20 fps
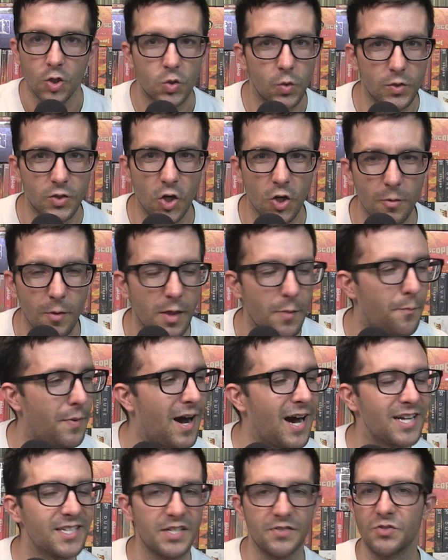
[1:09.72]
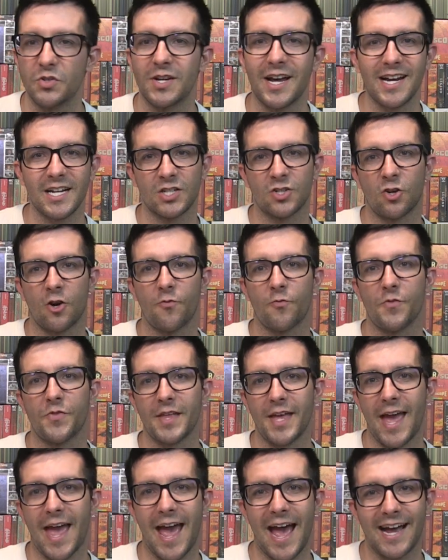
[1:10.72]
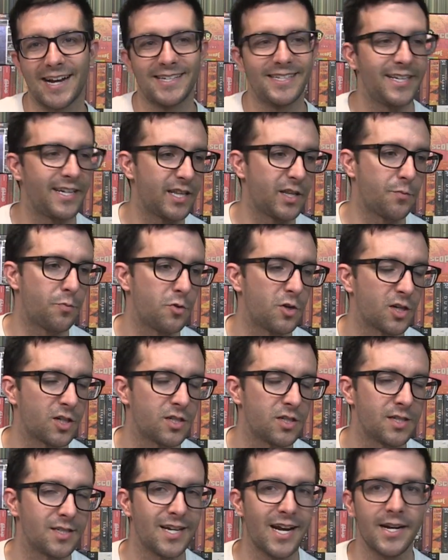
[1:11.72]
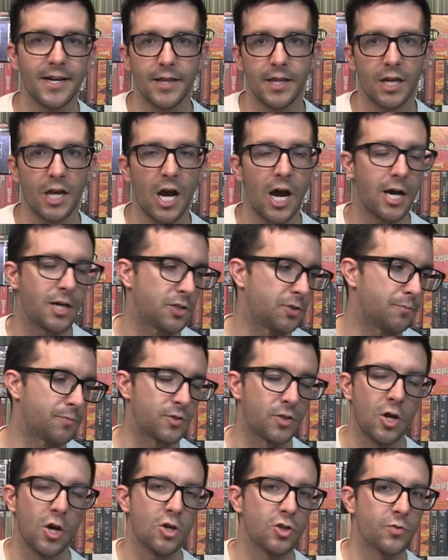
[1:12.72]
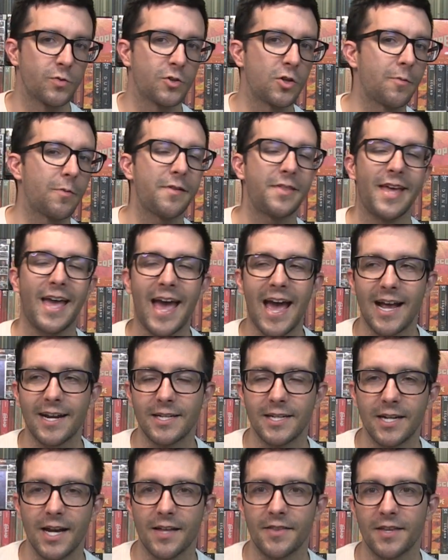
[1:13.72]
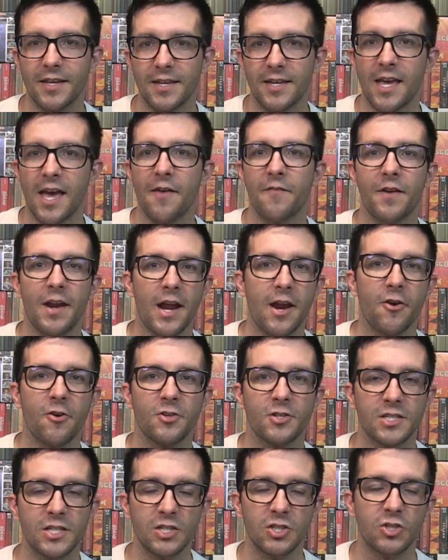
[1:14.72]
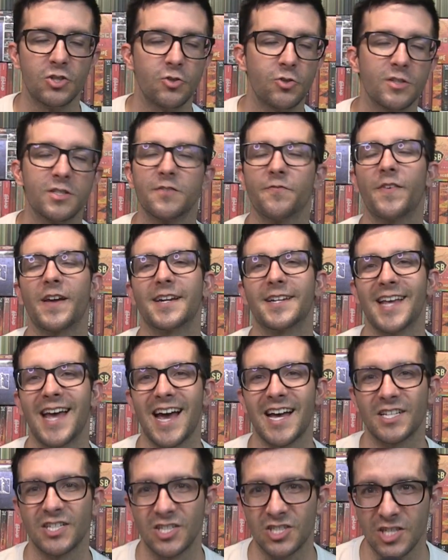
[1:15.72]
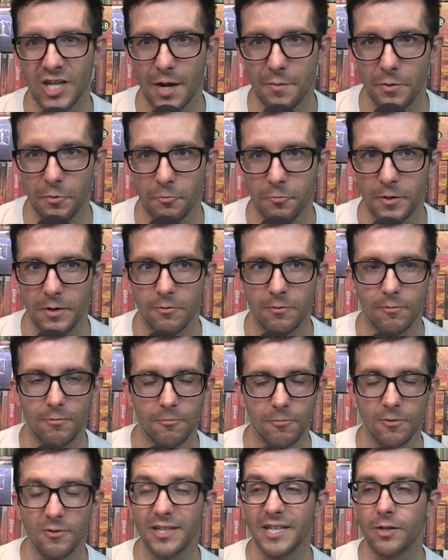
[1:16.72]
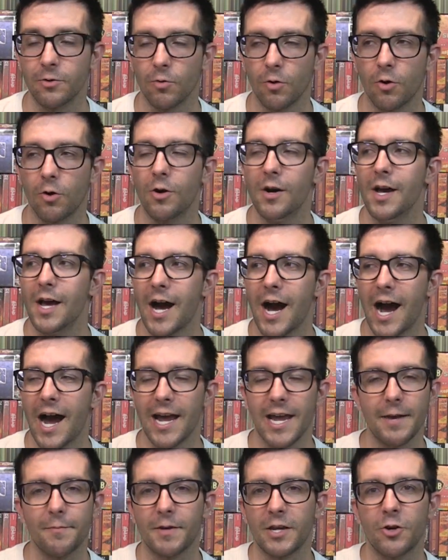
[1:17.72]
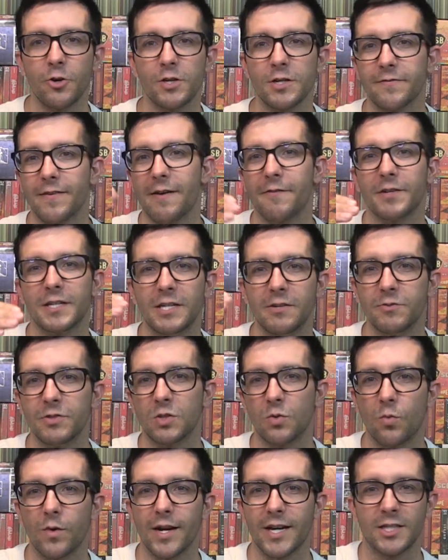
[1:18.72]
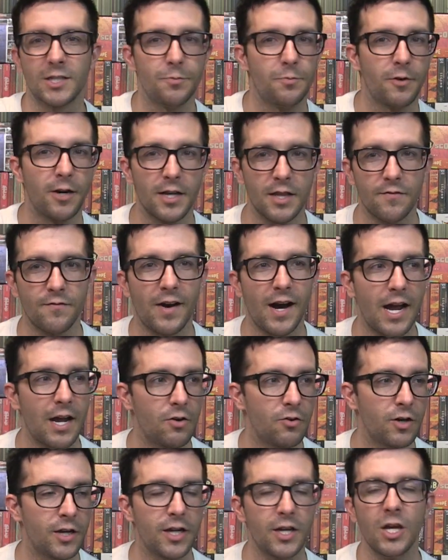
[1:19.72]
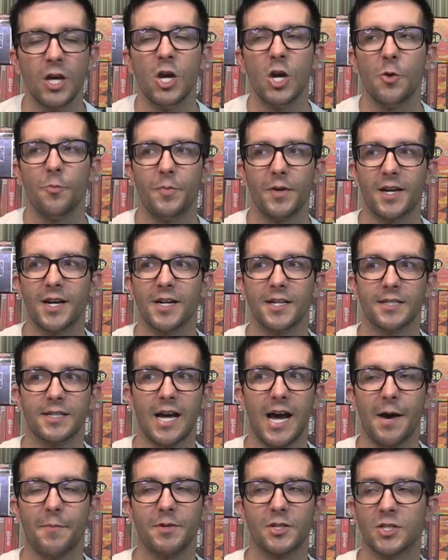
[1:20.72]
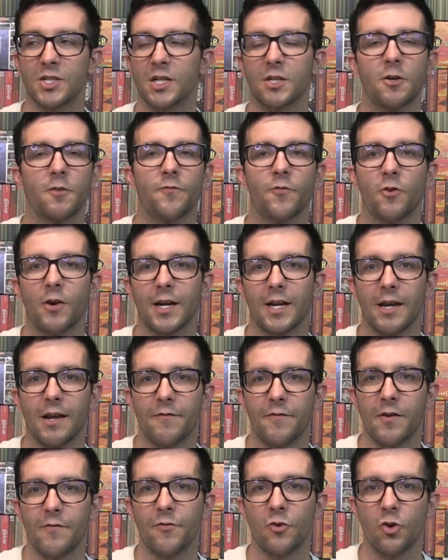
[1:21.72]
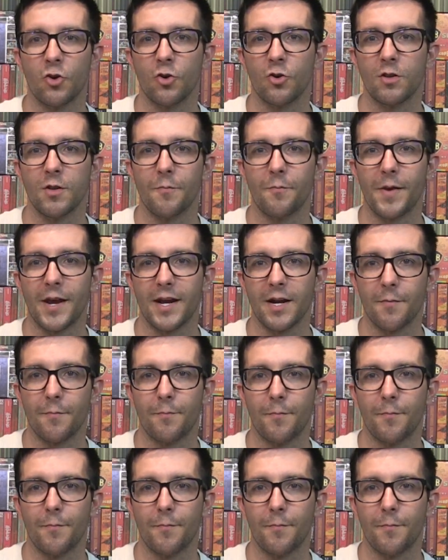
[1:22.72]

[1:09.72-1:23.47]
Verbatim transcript: So, when talking about the positives, you got to start off with the acting and the production design and the costumes. So, when talking about the acting, I think Kevin Harrison Junior does a fantastic job in the lead role. I am curious about if he was the one actually playing the violin, because I'm a sucker for, like, have you ever heard of the band